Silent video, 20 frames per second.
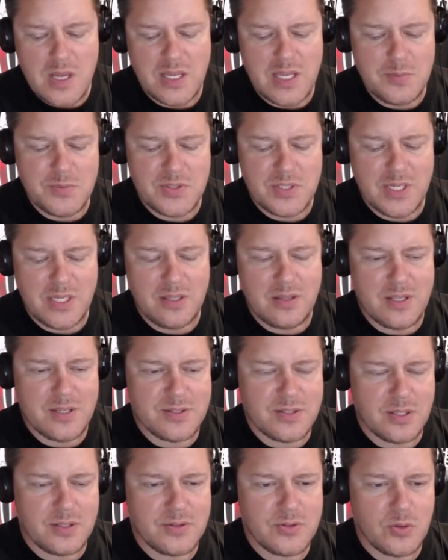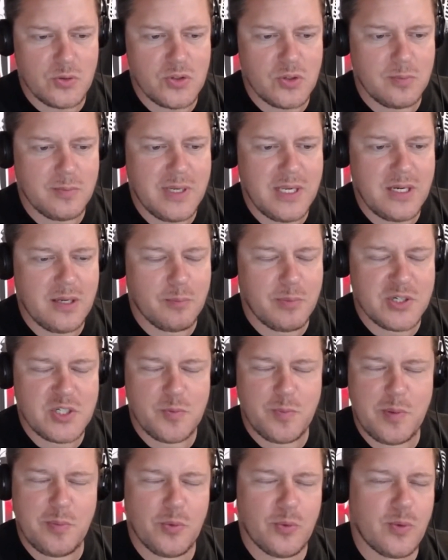I keep seeing this on social media. A
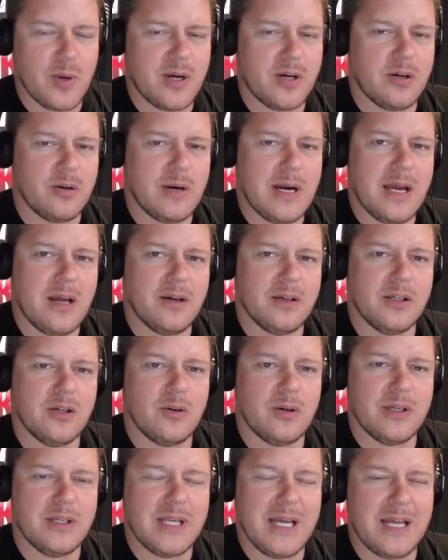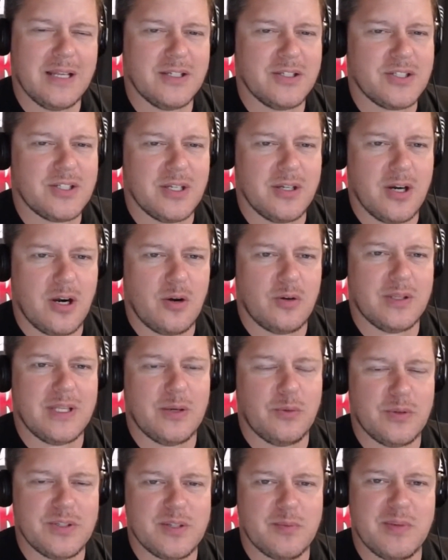bunch of people running around and going, "Yeah, you know,
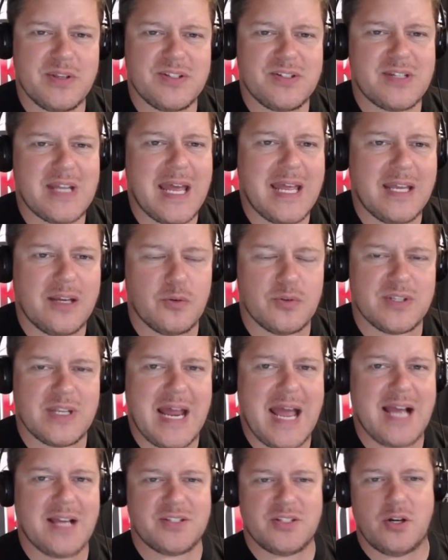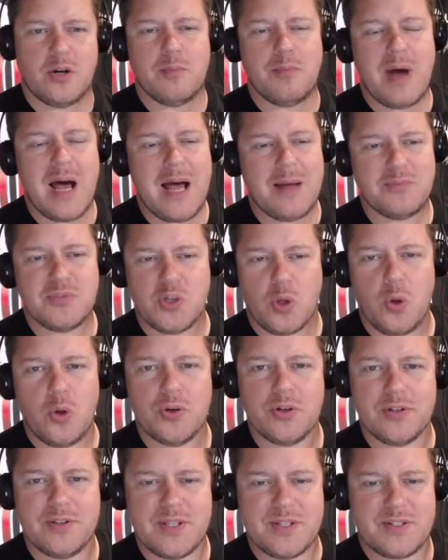it was a mistake. It was an accident. Her mom
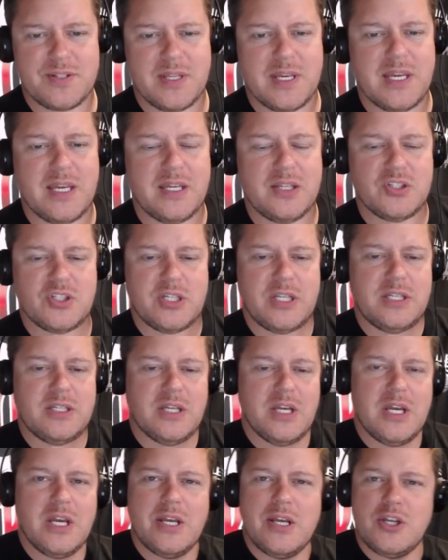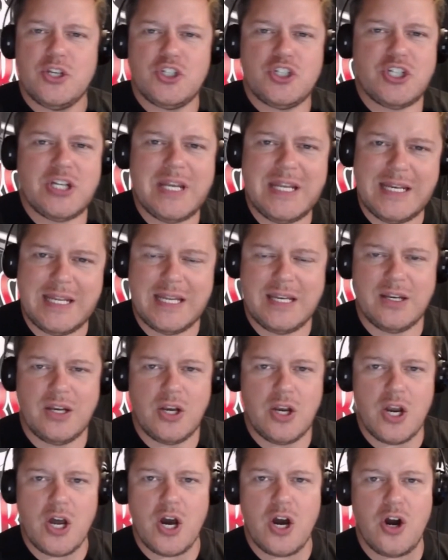told her this thing. She she
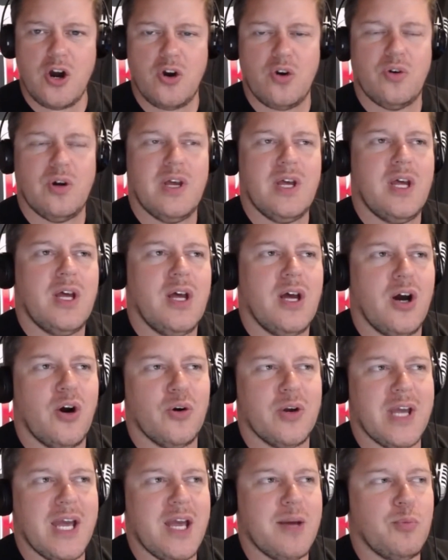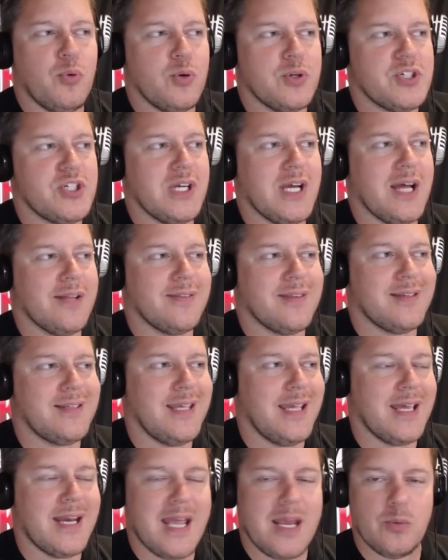didn't know." Okay, but when she got the
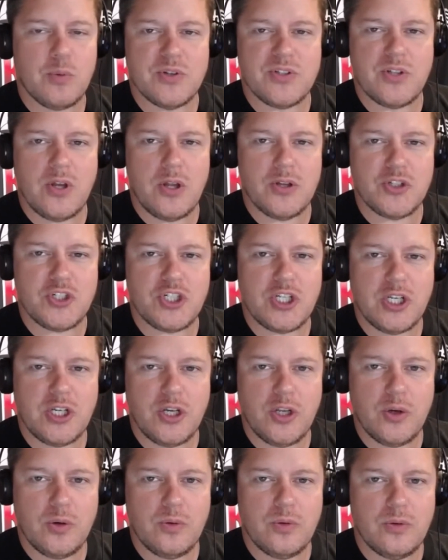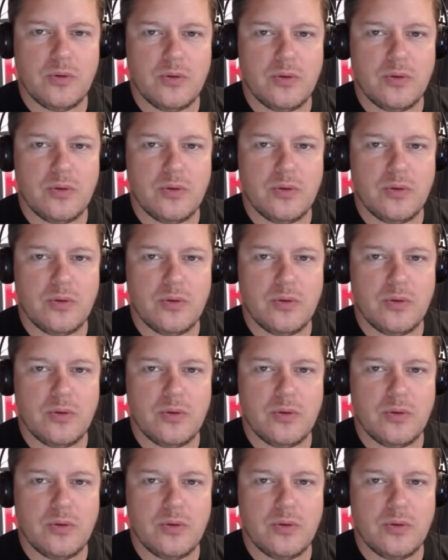DNA results, she knew.